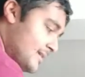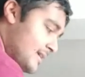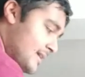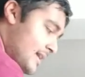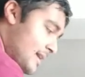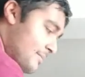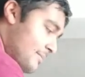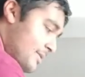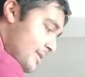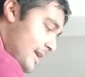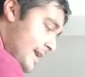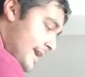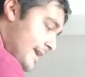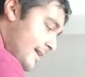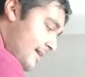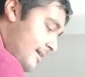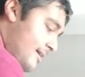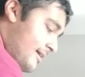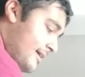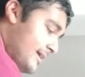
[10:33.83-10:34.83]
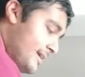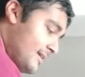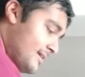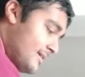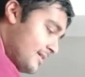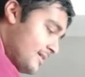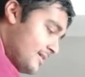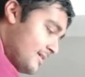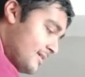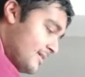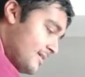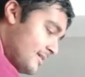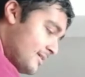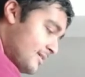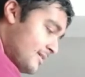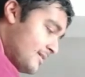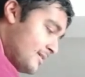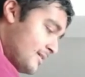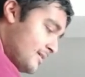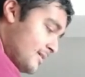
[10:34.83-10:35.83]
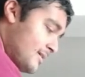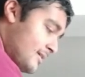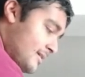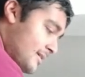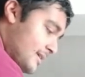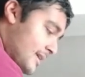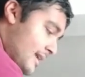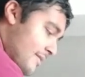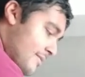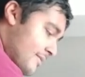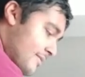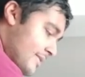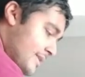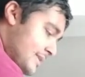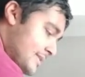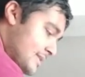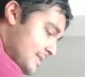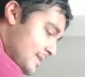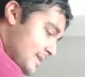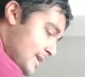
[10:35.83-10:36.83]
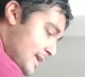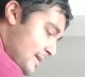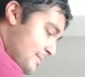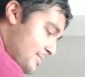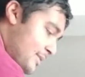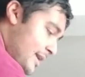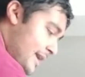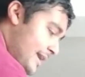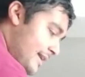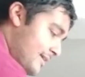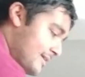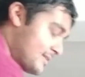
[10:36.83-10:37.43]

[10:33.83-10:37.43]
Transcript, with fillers: and put ai, get rid of this and put ai